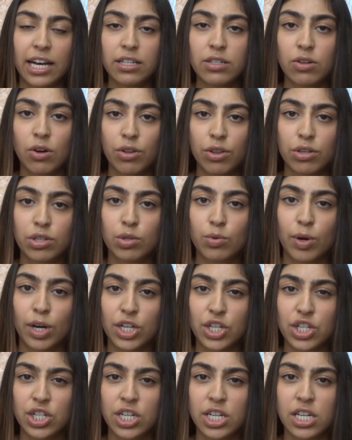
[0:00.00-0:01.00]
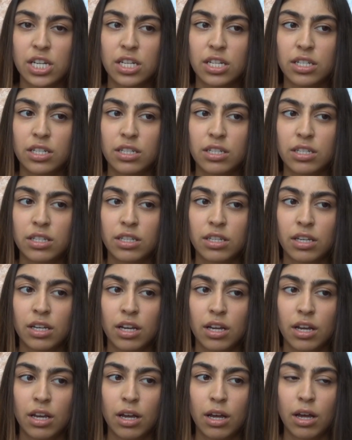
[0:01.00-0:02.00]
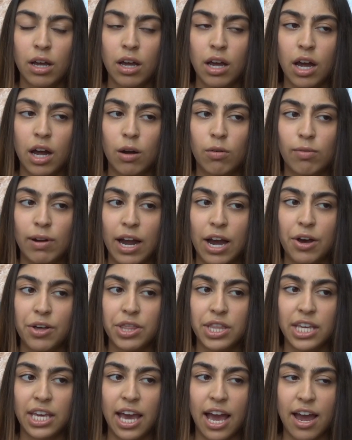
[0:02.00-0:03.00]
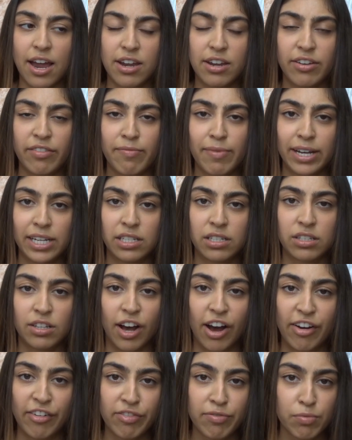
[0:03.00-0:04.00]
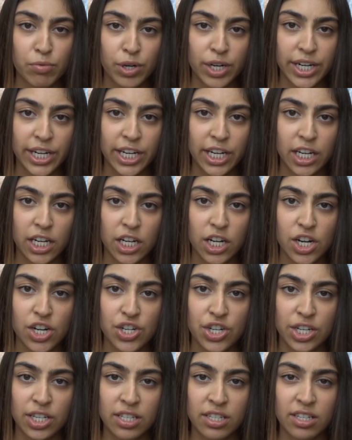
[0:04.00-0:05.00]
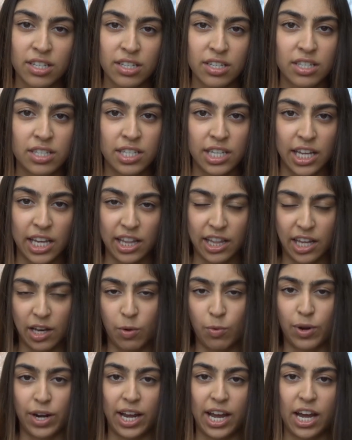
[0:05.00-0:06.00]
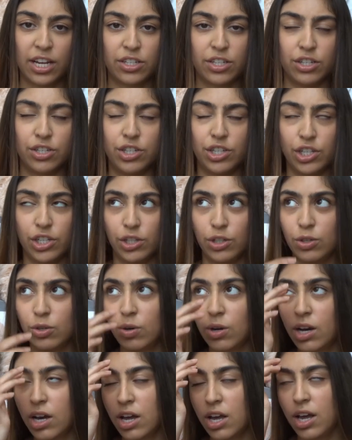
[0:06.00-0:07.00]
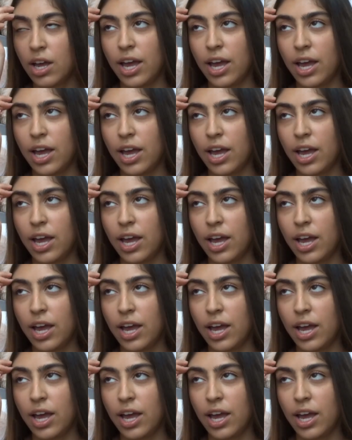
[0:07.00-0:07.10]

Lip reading: all those questions around the end of my sophomore year just to see like what I had to do.